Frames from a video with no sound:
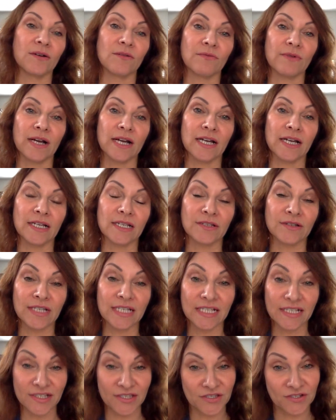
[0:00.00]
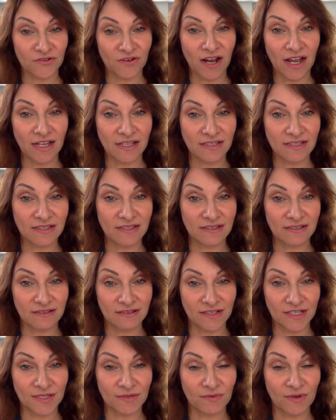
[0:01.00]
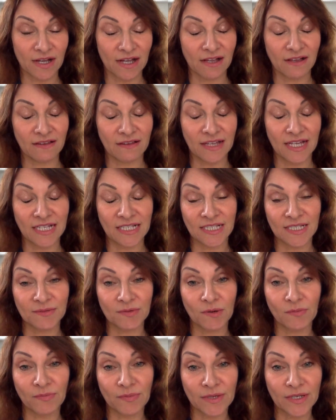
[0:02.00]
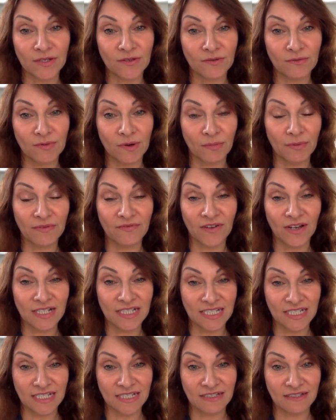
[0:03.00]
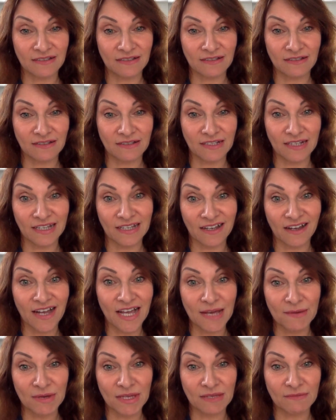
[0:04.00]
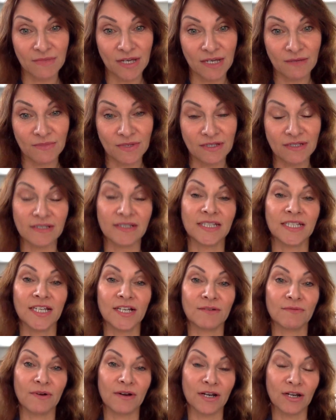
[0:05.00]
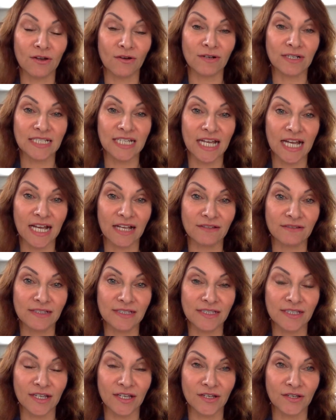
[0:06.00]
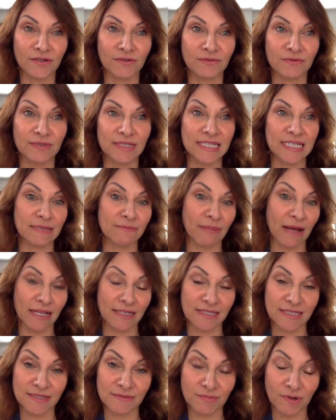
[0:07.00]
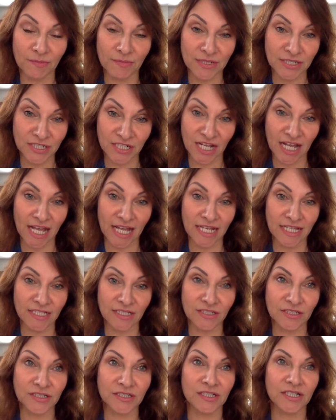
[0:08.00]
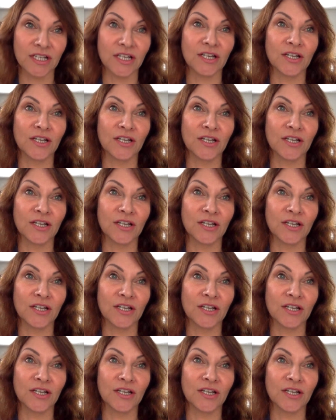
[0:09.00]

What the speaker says: We're looking at stress as well, and you're probably finding, like I am at the moment, we're in lockdown, so sleep patterns have probably changed.